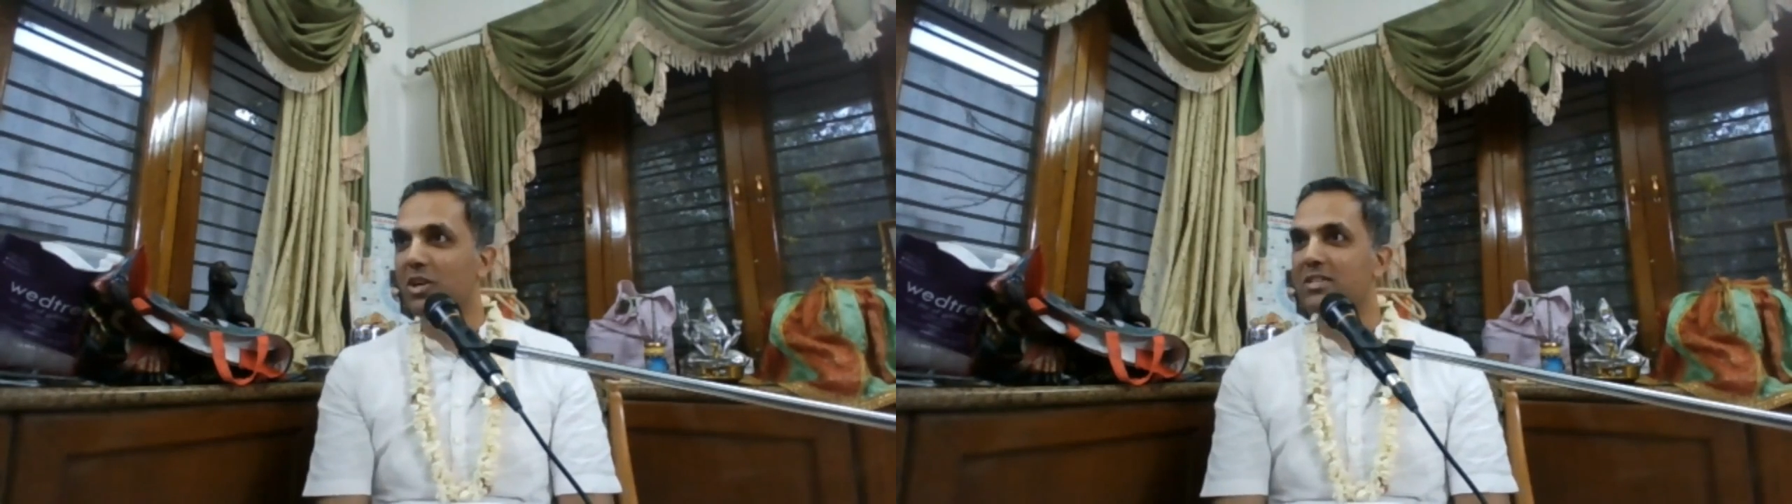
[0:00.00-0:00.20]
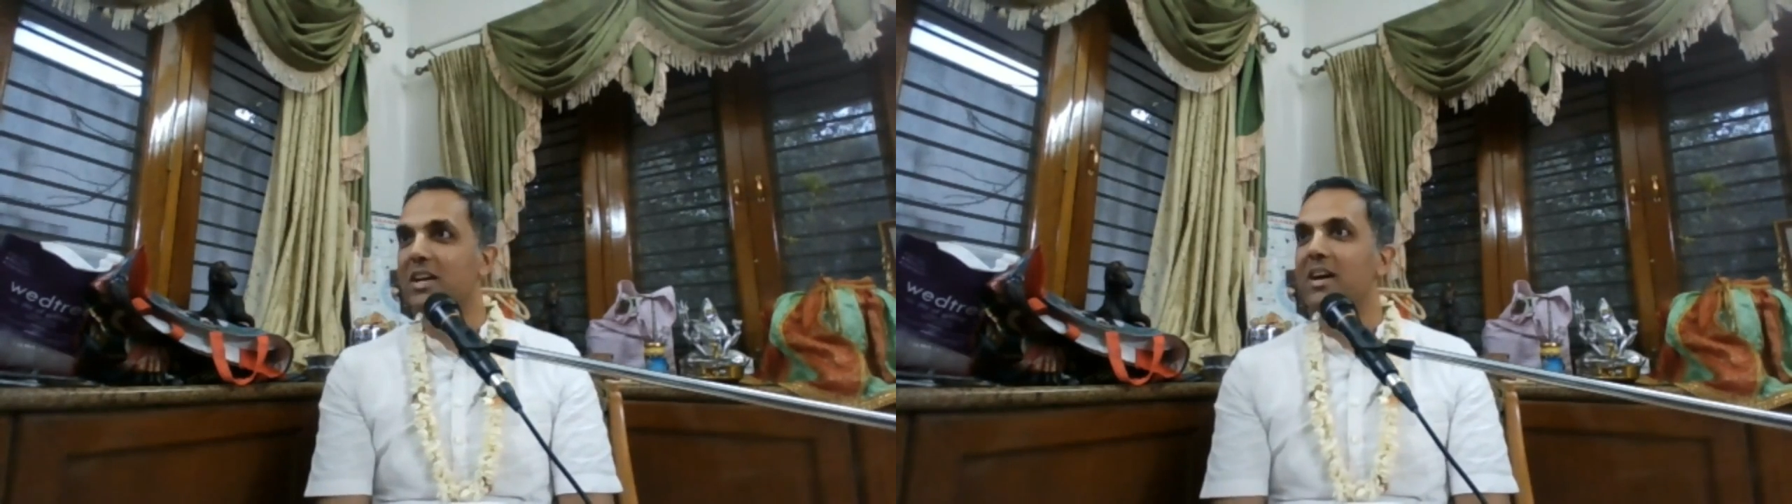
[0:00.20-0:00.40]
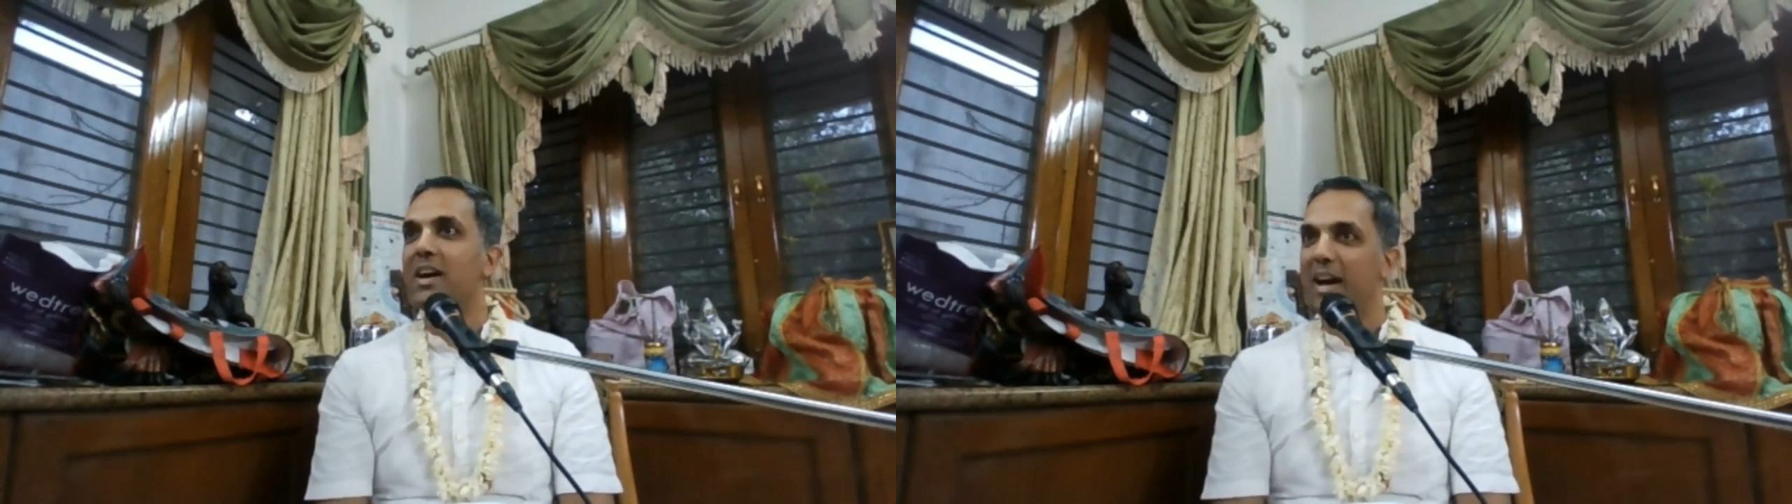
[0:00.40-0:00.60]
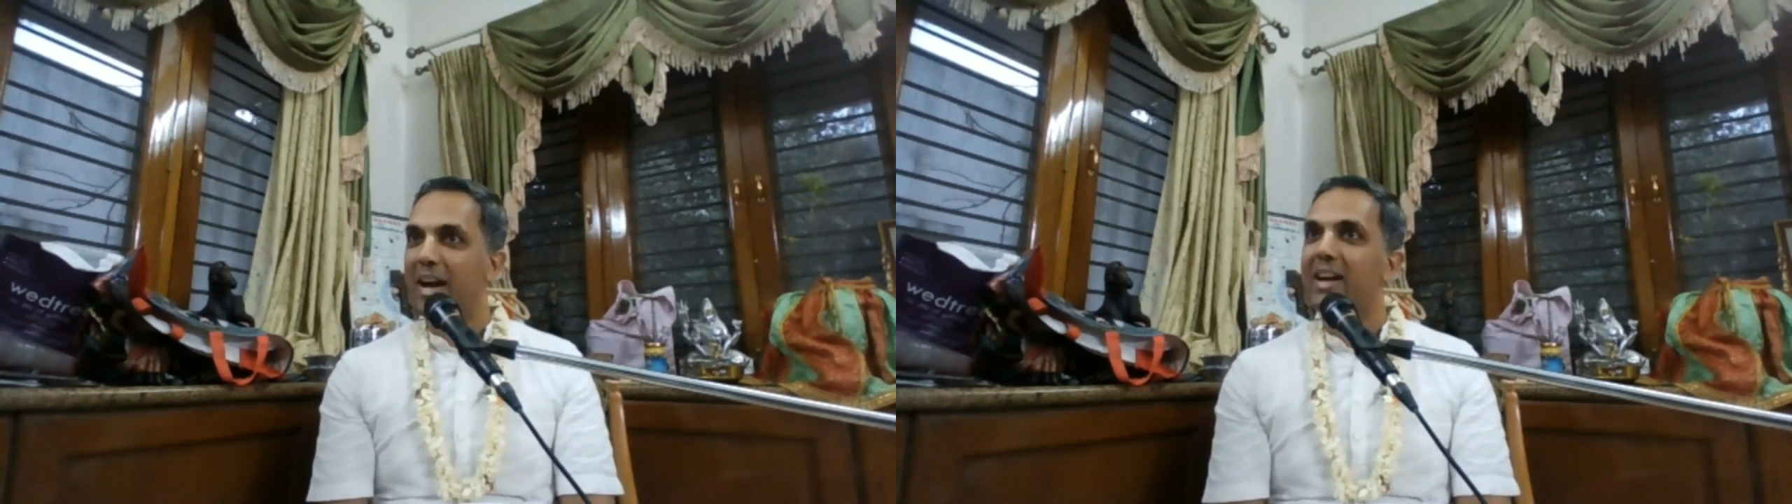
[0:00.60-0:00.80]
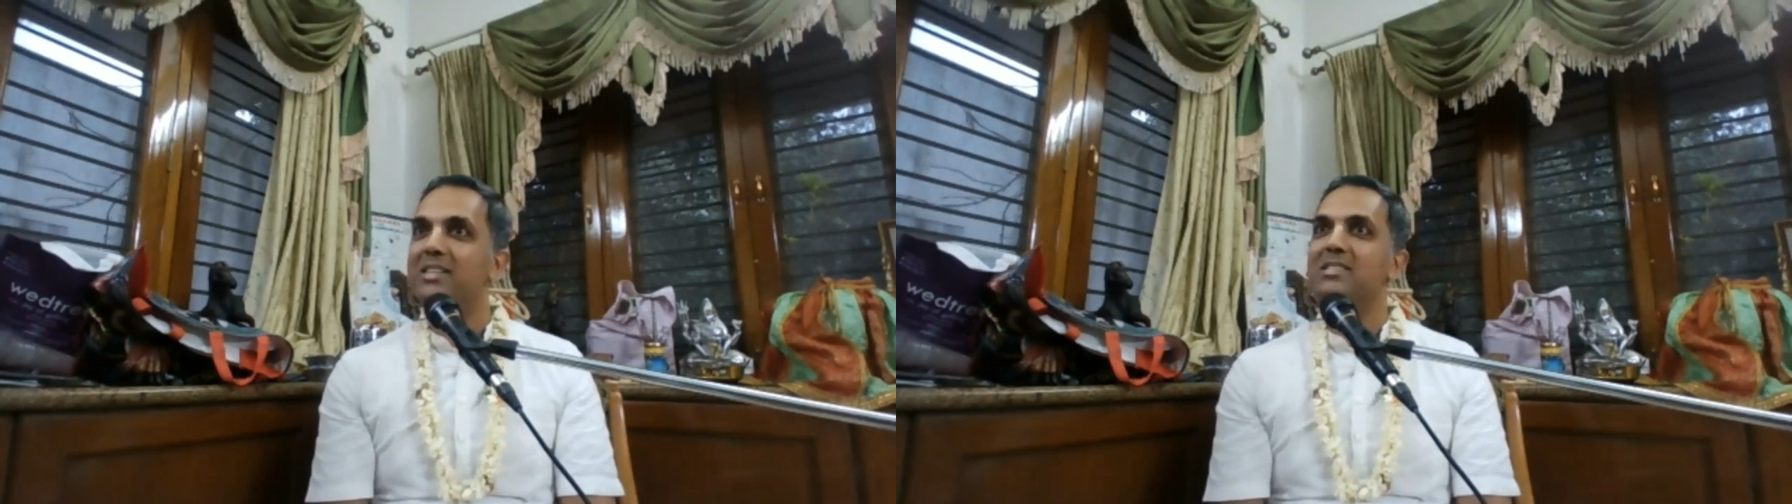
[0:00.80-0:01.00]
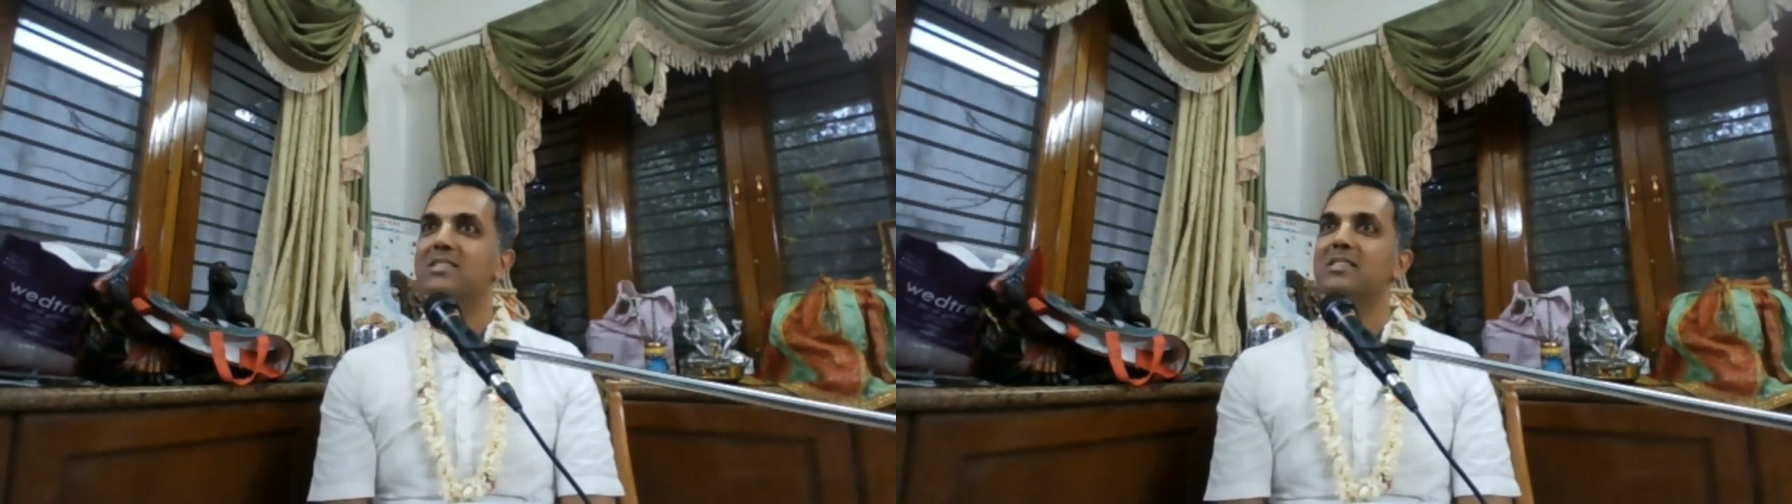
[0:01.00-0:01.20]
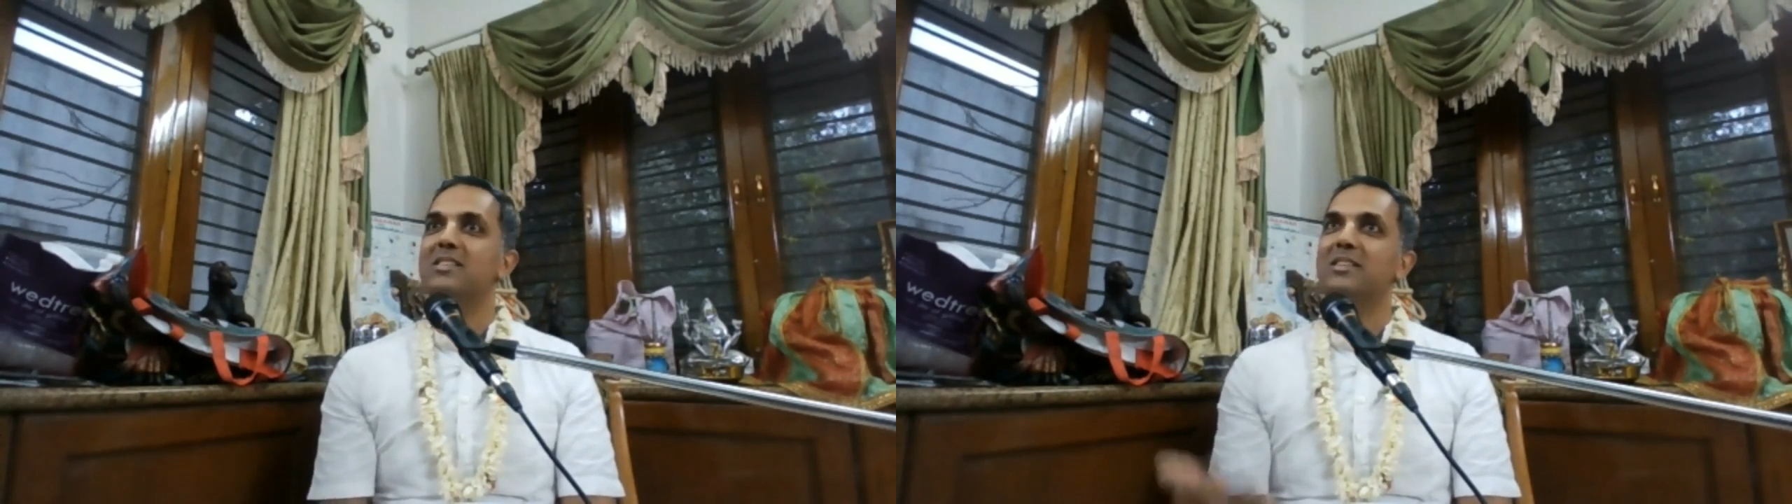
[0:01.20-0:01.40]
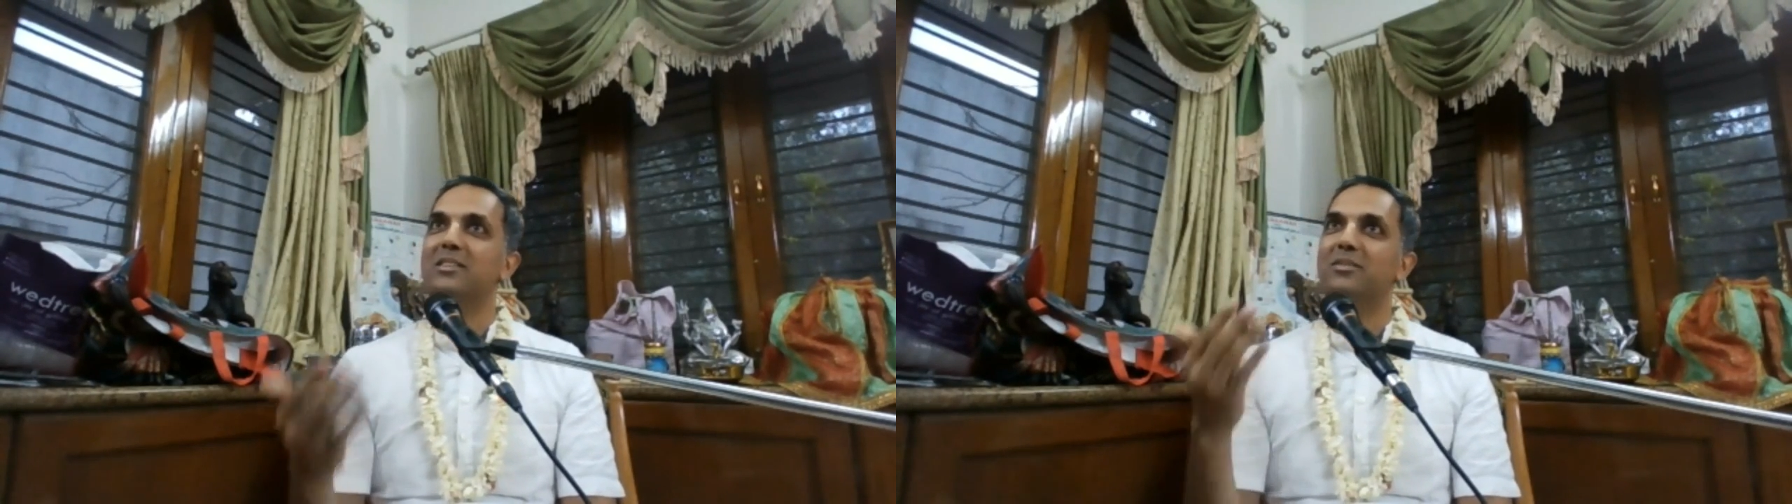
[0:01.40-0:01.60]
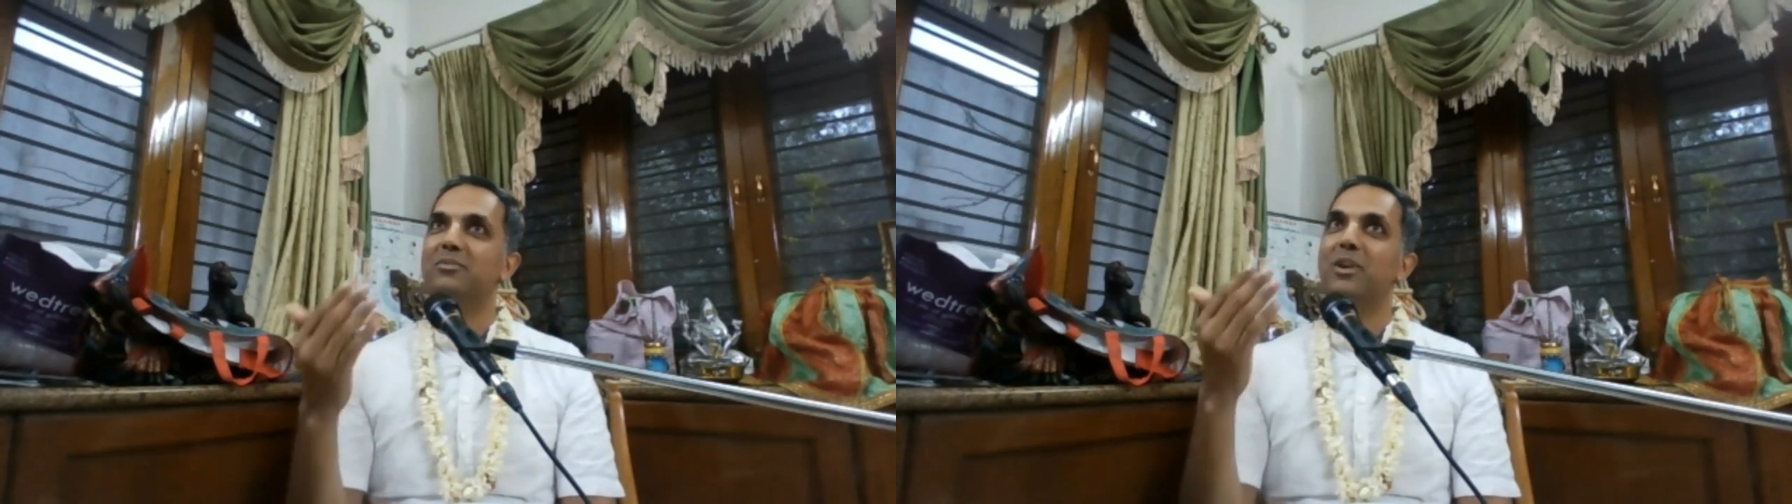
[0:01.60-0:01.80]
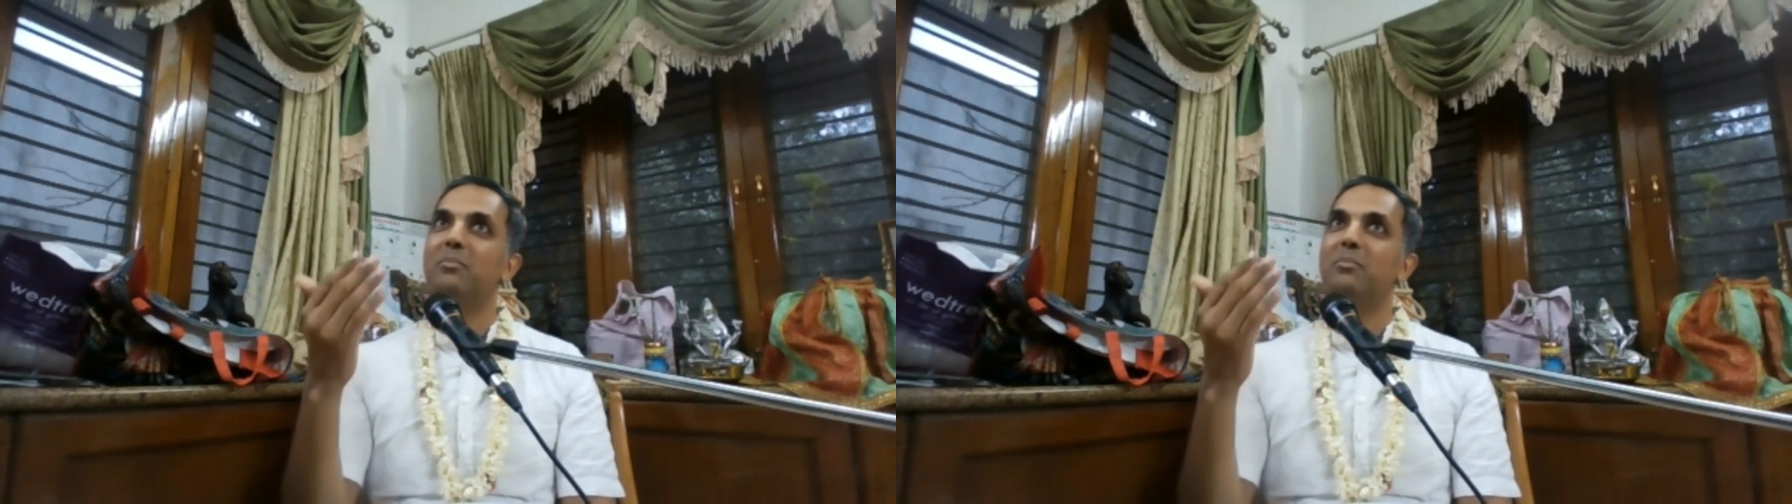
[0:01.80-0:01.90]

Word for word: cross as uh,